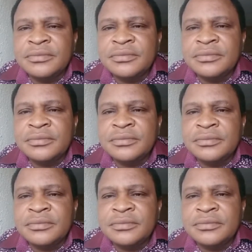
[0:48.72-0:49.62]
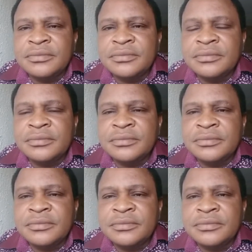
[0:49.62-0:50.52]

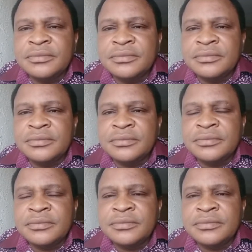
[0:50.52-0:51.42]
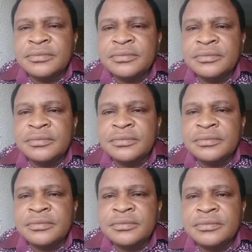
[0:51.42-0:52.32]

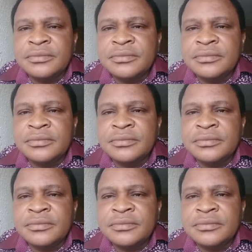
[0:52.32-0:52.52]
No words are spoken by the person on screen.